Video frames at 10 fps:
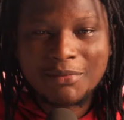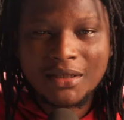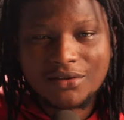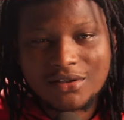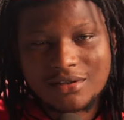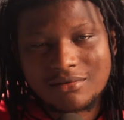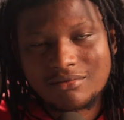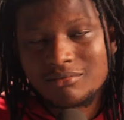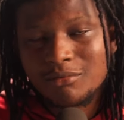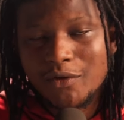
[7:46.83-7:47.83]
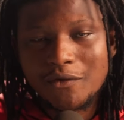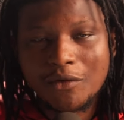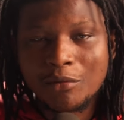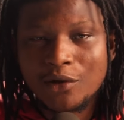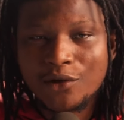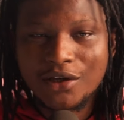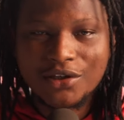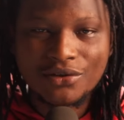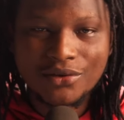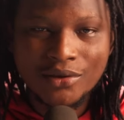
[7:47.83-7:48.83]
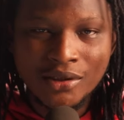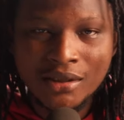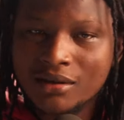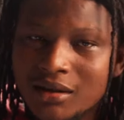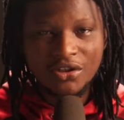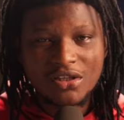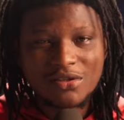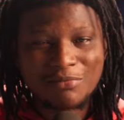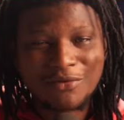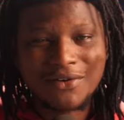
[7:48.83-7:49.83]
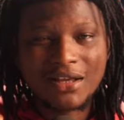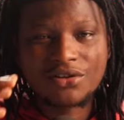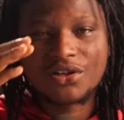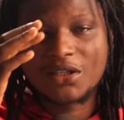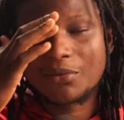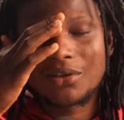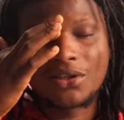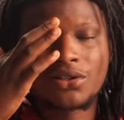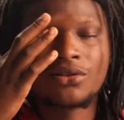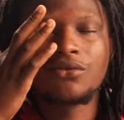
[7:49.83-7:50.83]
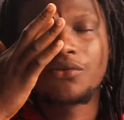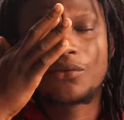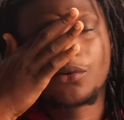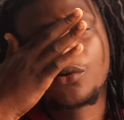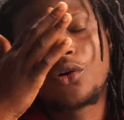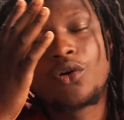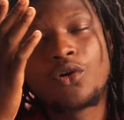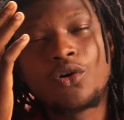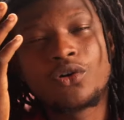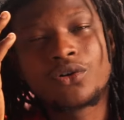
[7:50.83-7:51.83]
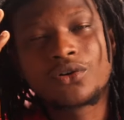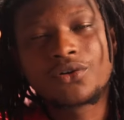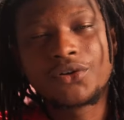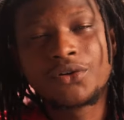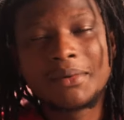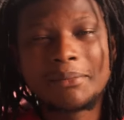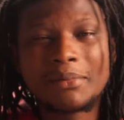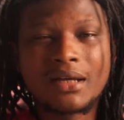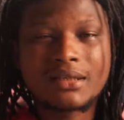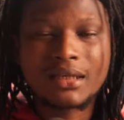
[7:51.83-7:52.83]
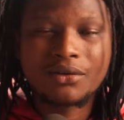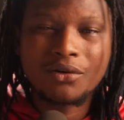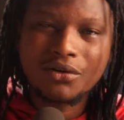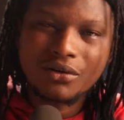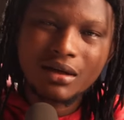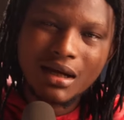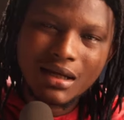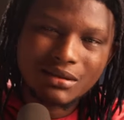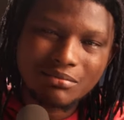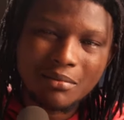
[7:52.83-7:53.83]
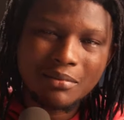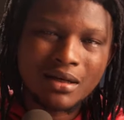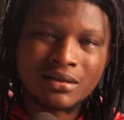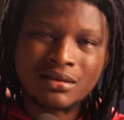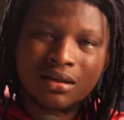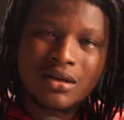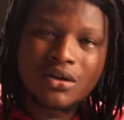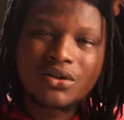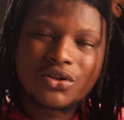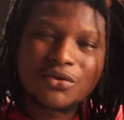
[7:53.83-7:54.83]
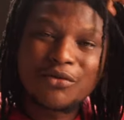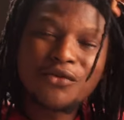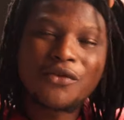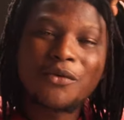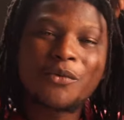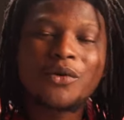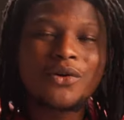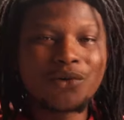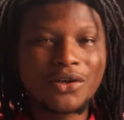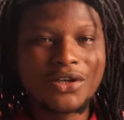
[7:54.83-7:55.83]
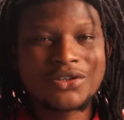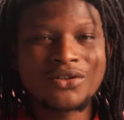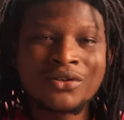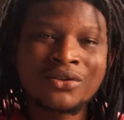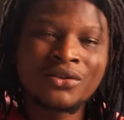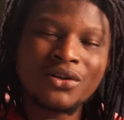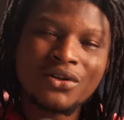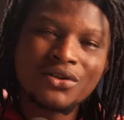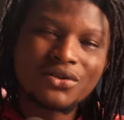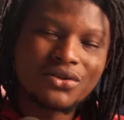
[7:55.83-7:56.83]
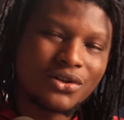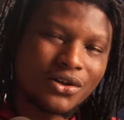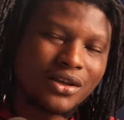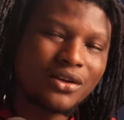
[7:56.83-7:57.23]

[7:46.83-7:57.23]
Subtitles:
mean just moving from one location to another. You need to provide transportation for all your crew members and all your cast members to move from one location to the other